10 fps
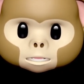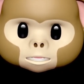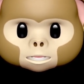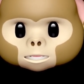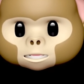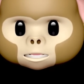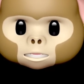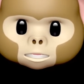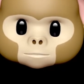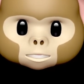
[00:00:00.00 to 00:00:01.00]

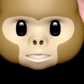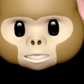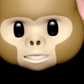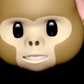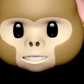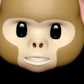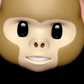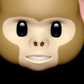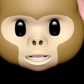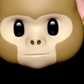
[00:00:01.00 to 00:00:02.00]
TCTC, VC,
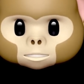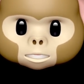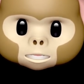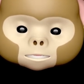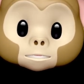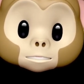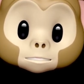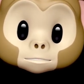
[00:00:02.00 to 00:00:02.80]
TCTC, MC